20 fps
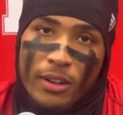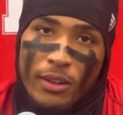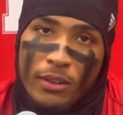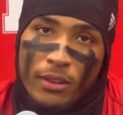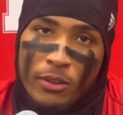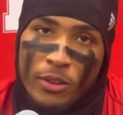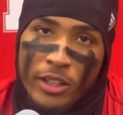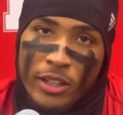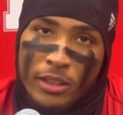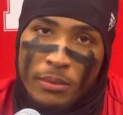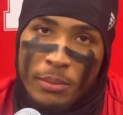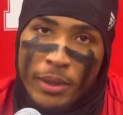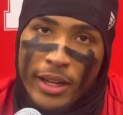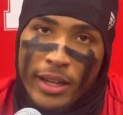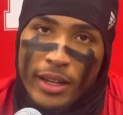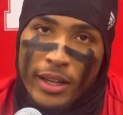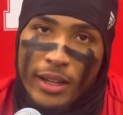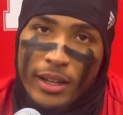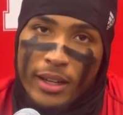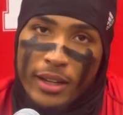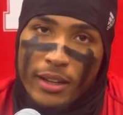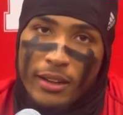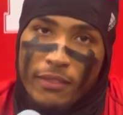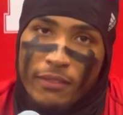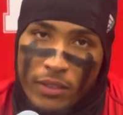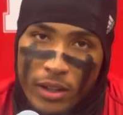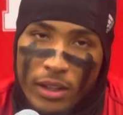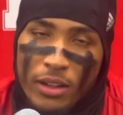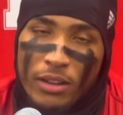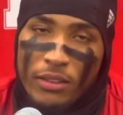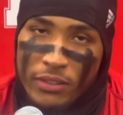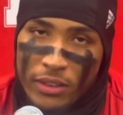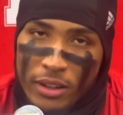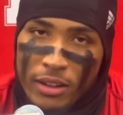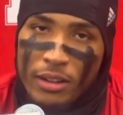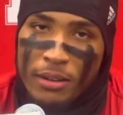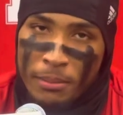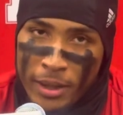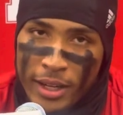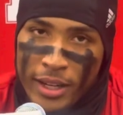Real bad. Very, very
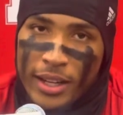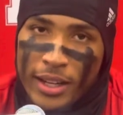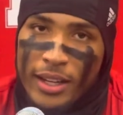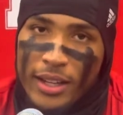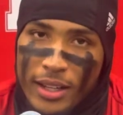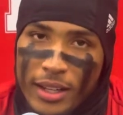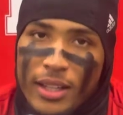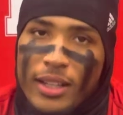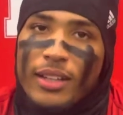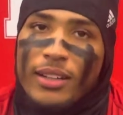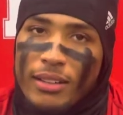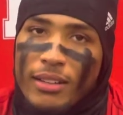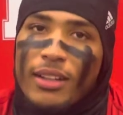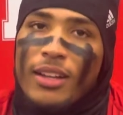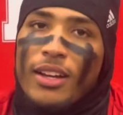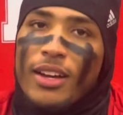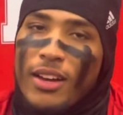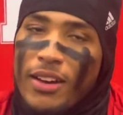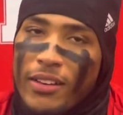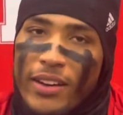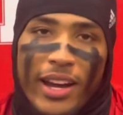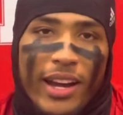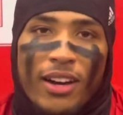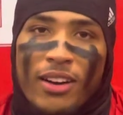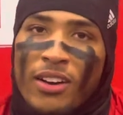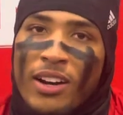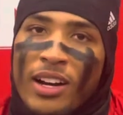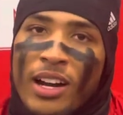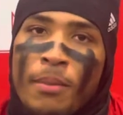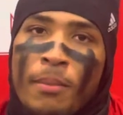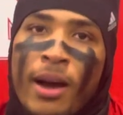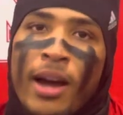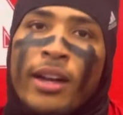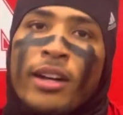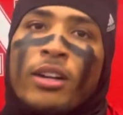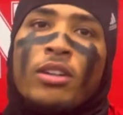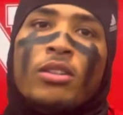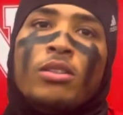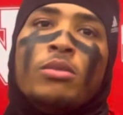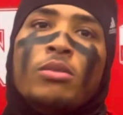bad. Had it on our mind the
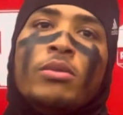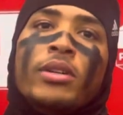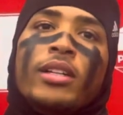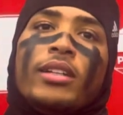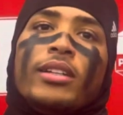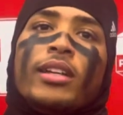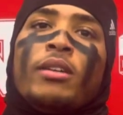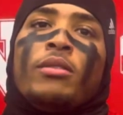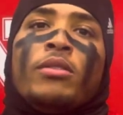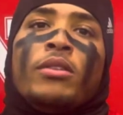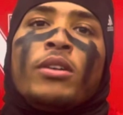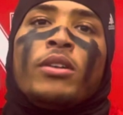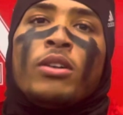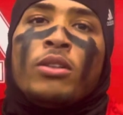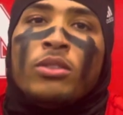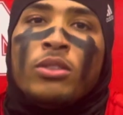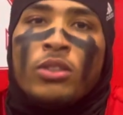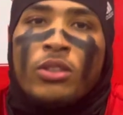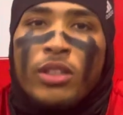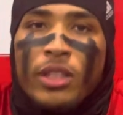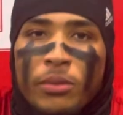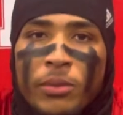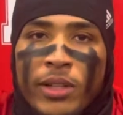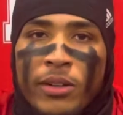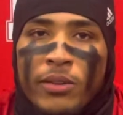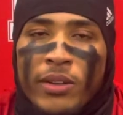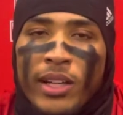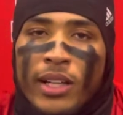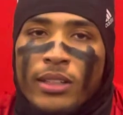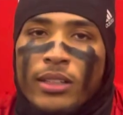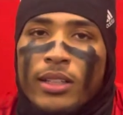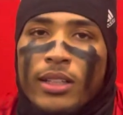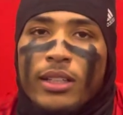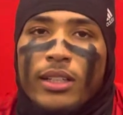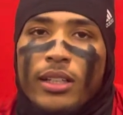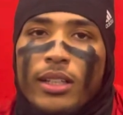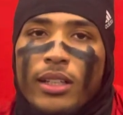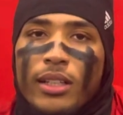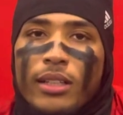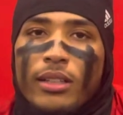whole week that we were going to do it, and we went out there and
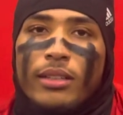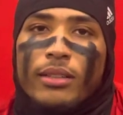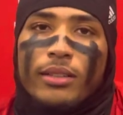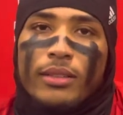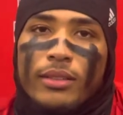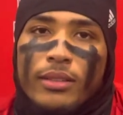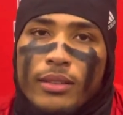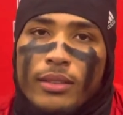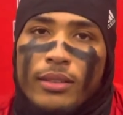did it.